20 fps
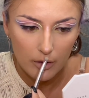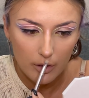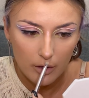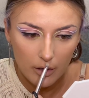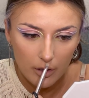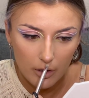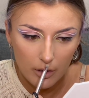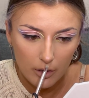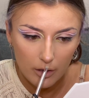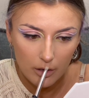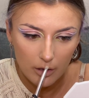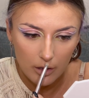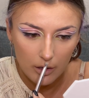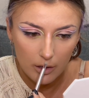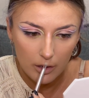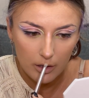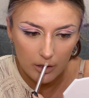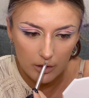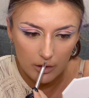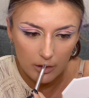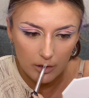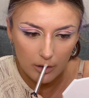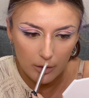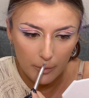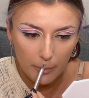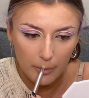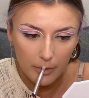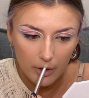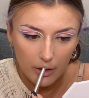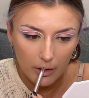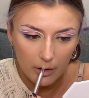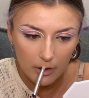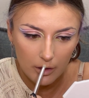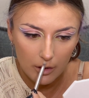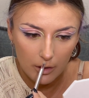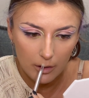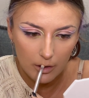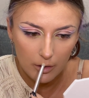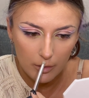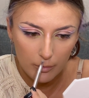a little bit
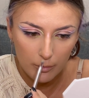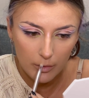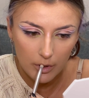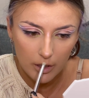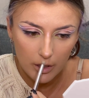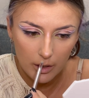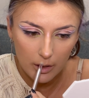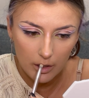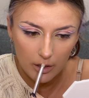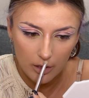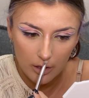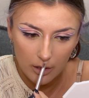on my